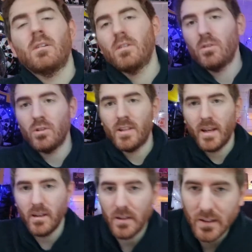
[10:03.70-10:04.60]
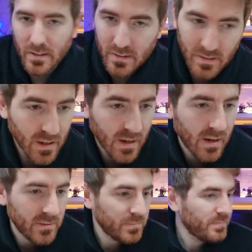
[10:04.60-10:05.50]
good day.
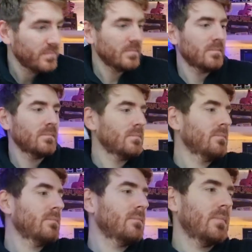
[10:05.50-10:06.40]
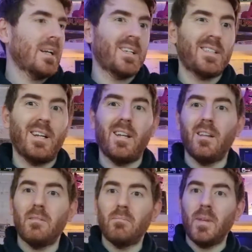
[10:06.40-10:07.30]
Like I said
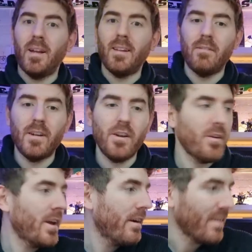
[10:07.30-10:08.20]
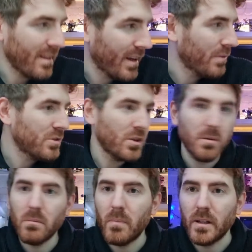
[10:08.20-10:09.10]
in the video diary thing, it was
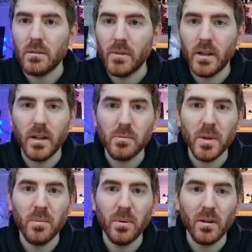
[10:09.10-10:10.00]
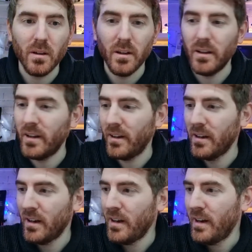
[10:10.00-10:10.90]
good. Met some really nice people, and
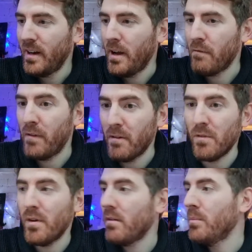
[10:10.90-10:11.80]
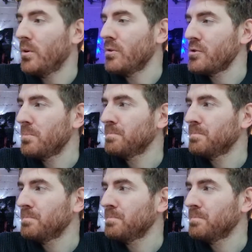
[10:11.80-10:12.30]
very much